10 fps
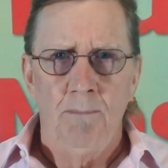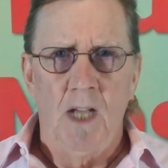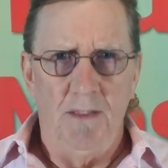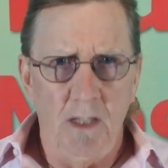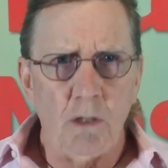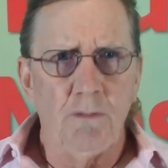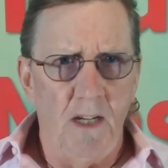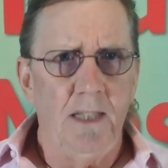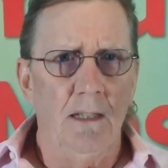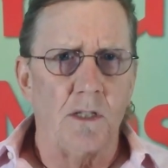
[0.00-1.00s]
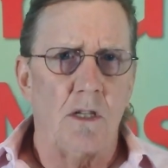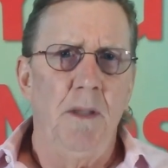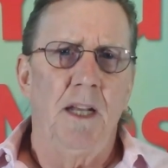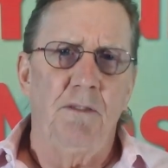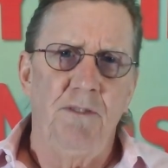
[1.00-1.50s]
I think you'll find this to
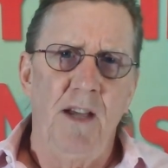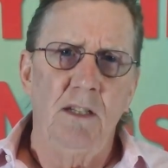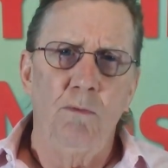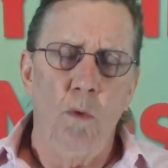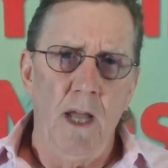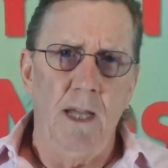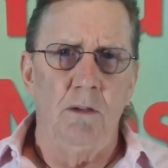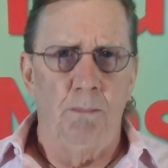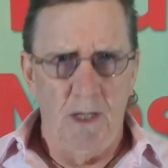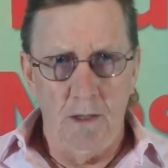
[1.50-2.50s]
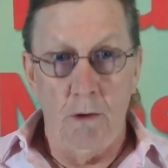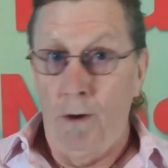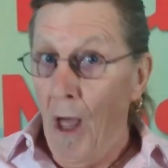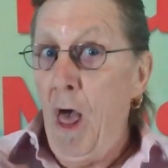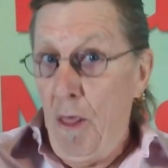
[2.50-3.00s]
be an effective way to bring your
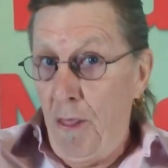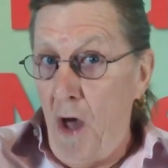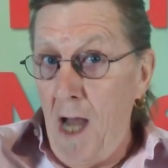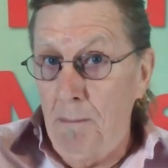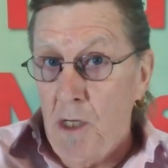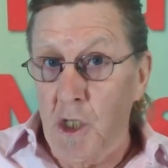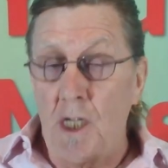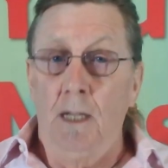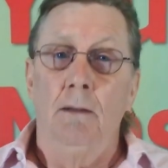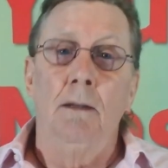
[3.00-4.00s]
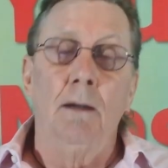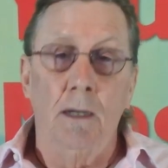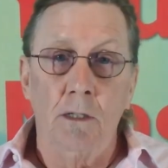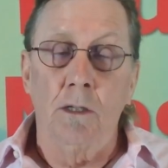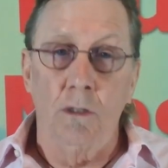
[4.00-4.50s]
thought machine
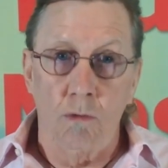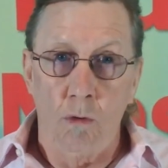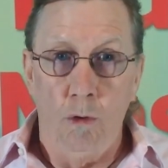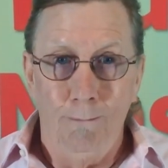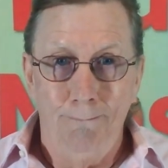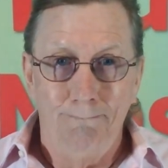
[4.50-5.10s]
under control.